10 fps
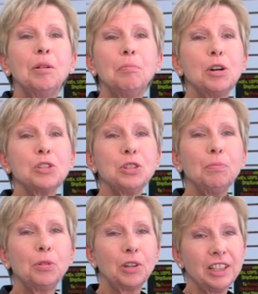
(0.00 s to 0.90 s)
Most
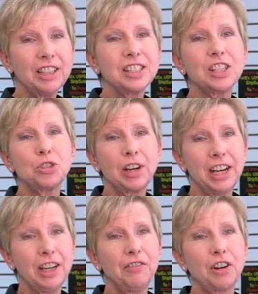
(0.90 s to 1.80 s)
important is the
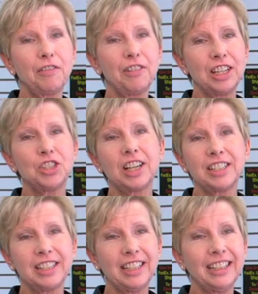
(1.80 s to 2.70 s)
training of our
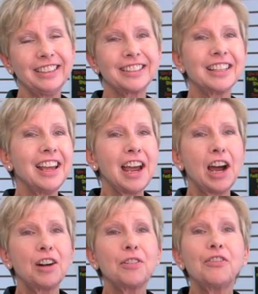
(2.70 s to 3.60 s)
franchisees.
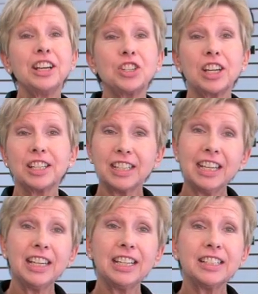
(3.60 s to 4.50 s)
Our
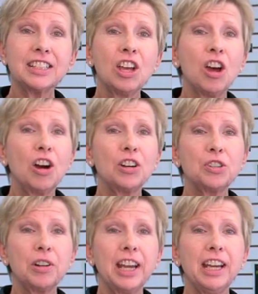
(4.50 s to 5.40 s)
franchisees are
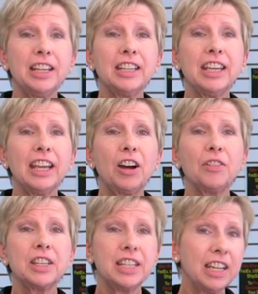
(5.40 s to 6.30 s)
trained
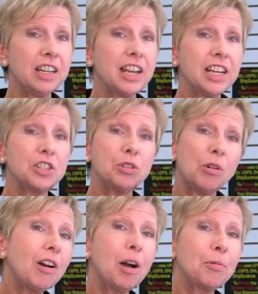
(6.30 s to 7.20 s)
on the day-to-day
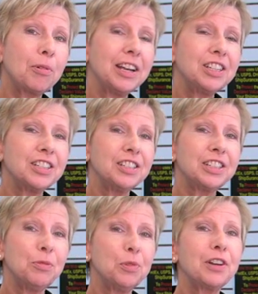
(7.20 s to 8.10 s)
store
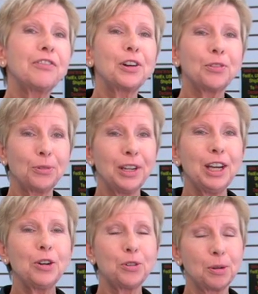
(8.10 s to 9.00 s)
operations in one of our
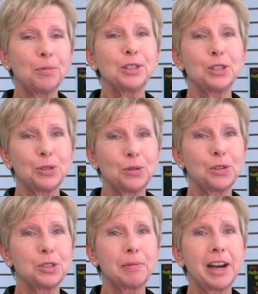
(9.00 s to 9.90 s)
3 corporate
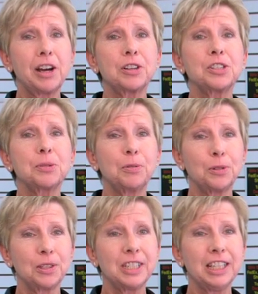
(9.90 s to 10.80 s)
stores by our
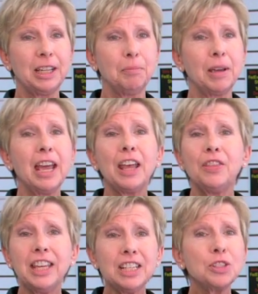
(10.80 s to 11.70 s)
support team.
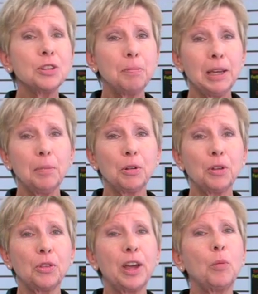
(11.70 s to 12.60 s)
These are the
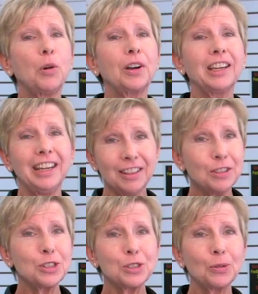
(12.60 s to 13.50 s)
people that work in
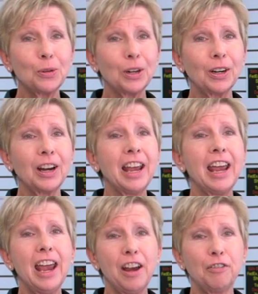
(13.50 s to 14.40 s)
the store
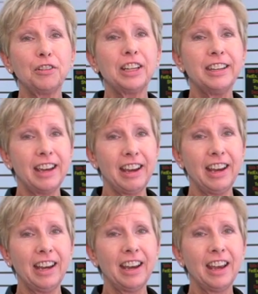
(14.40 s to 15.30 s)
every
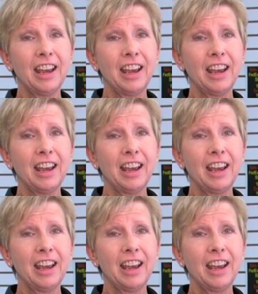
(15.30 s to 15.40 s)
day.